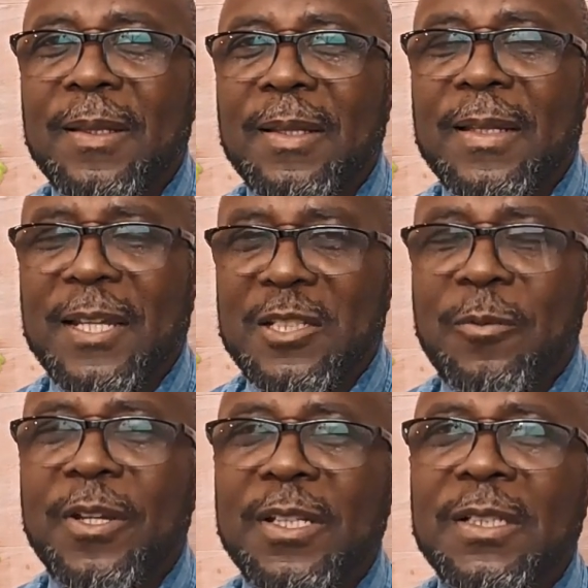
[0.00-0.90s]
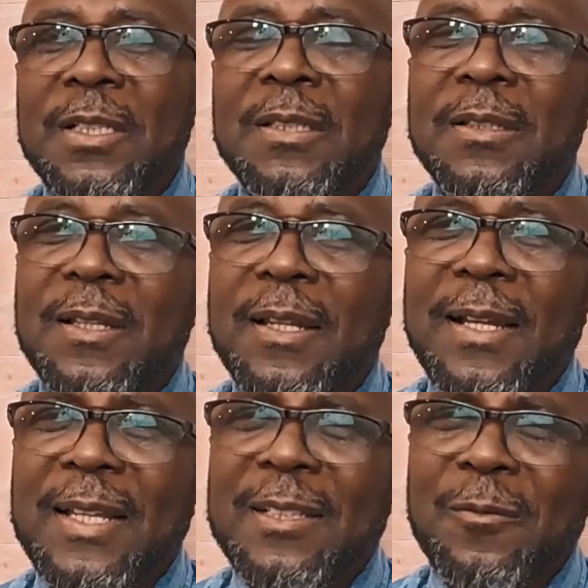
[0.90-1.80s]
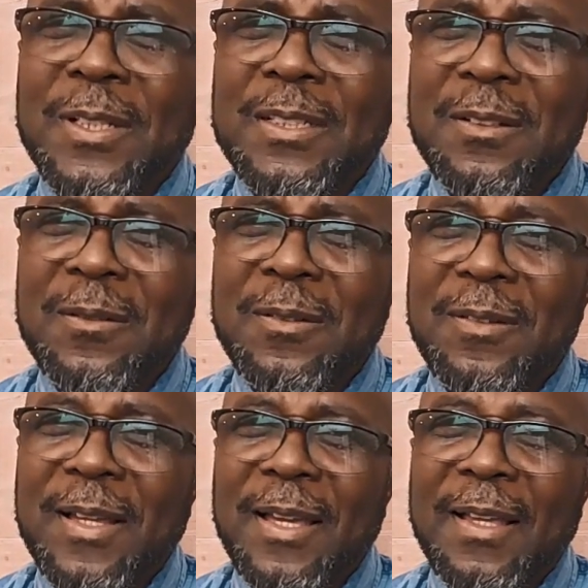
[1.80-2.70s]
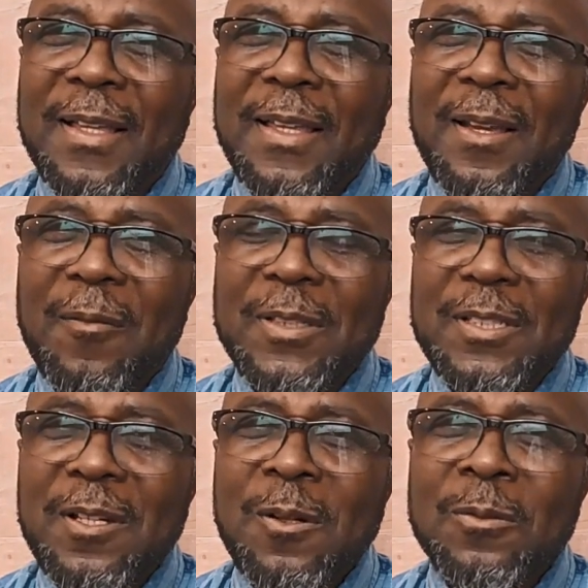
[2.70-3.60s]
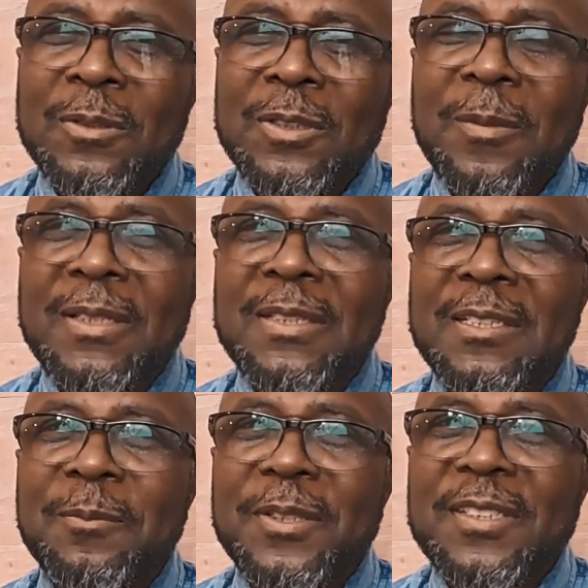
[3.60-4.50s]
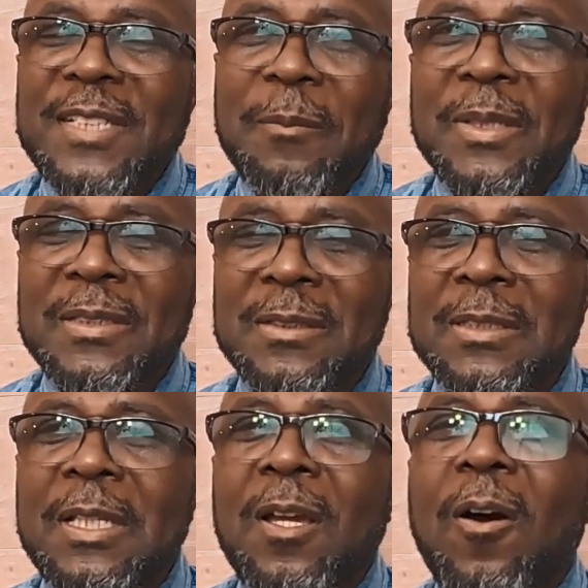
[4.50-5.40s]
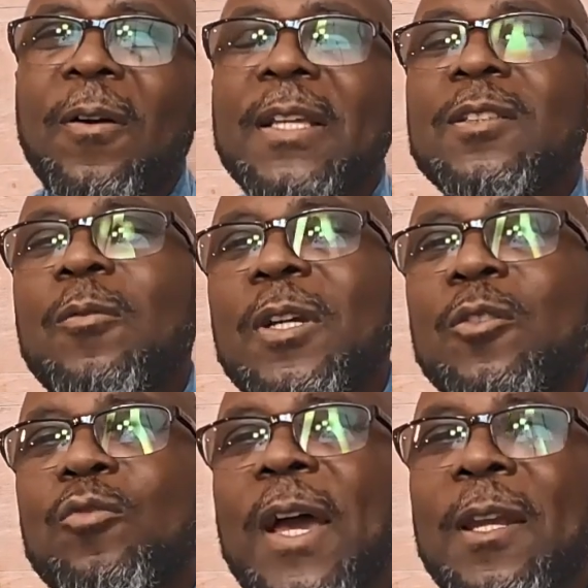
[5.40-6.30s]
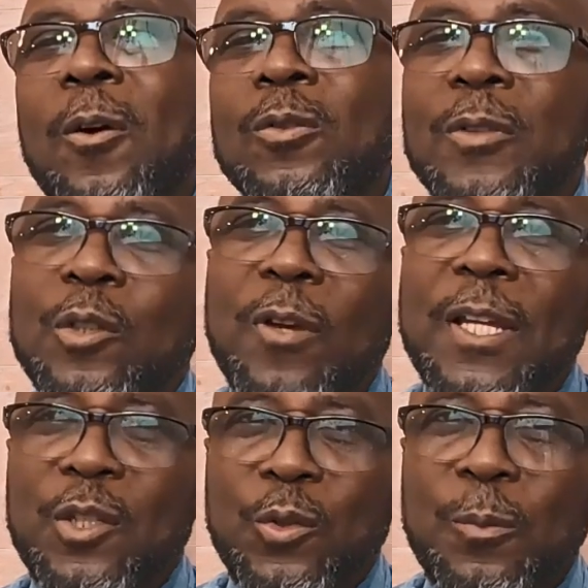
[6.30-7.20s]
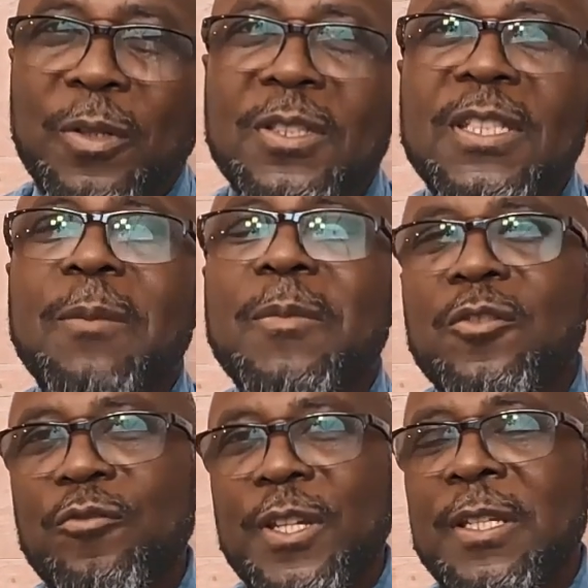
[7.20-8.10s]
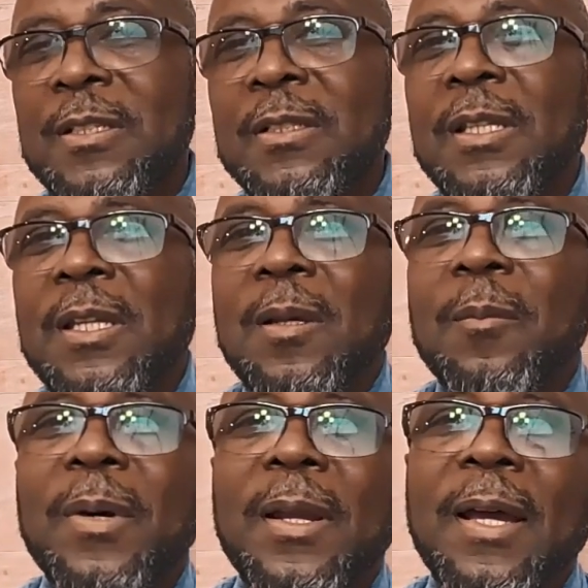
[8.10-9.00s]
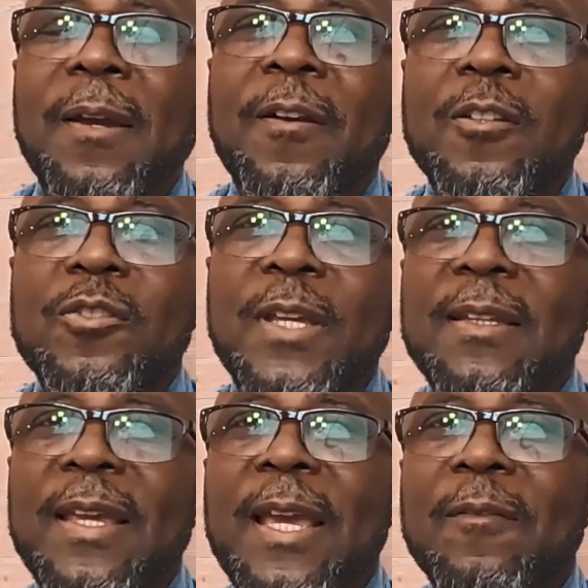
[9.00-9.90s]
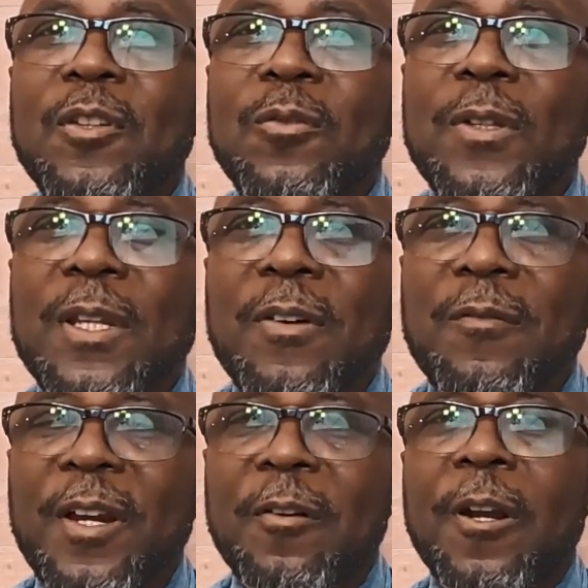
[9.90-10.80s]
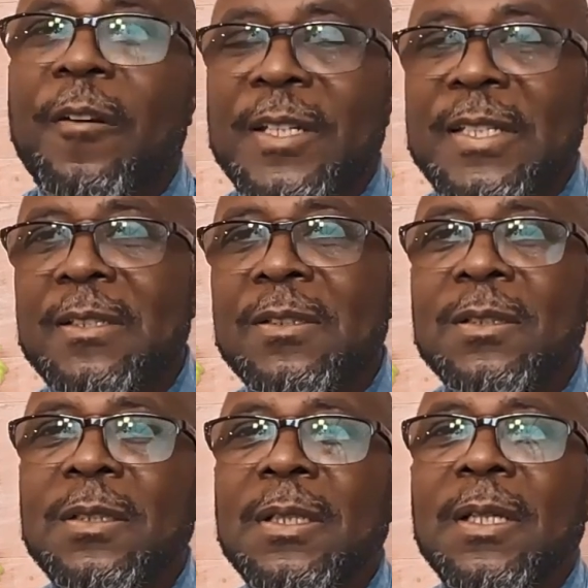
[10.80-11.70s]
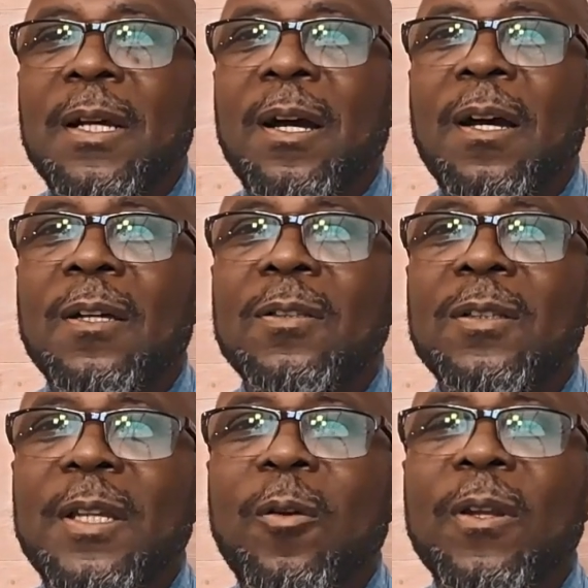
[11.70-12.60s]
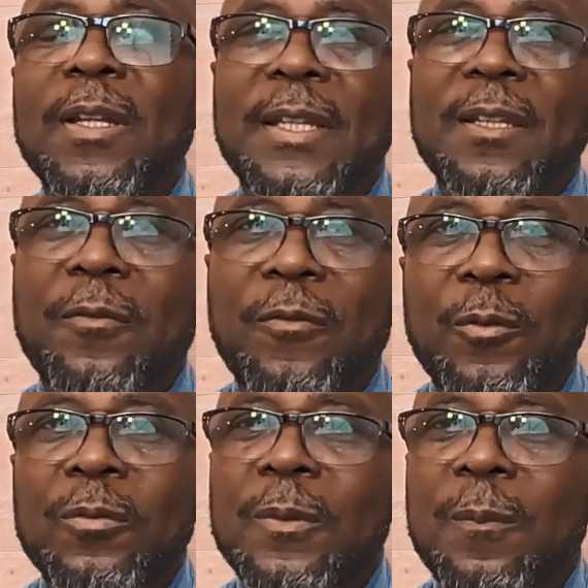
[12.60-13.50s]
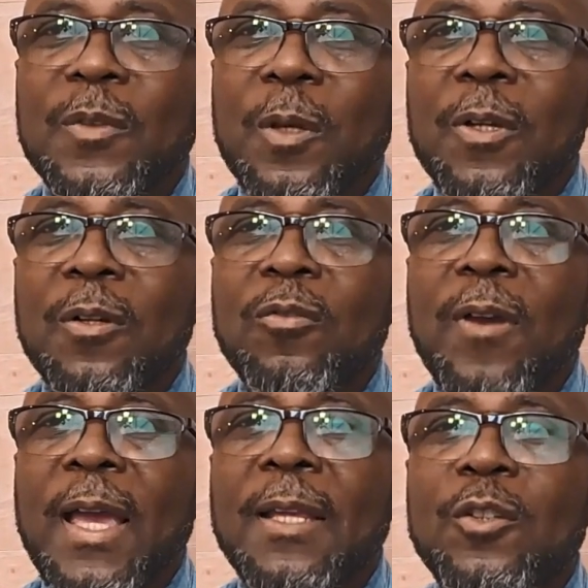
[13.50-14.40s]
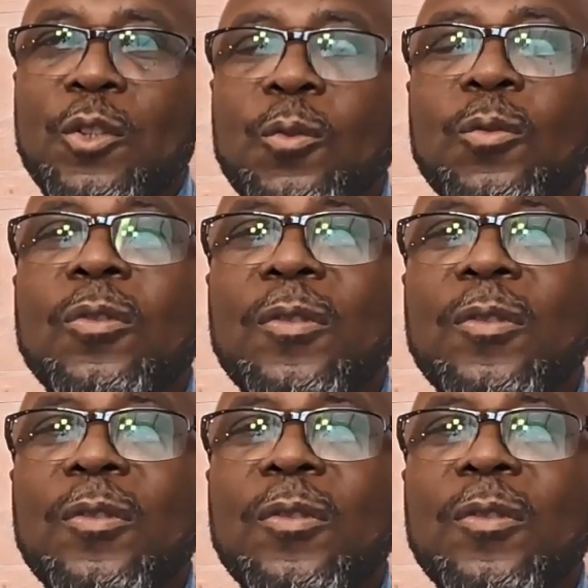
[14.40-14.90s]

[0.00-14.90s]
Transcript: it tastes pretty good. And I asked, what's those? And somebody says persimmon. Okay, so we're gonna try those. We're gonna try 2 persimmon trees, but I heard you have to have 2 different varieties in order to get the fruit. So we're gonna try 2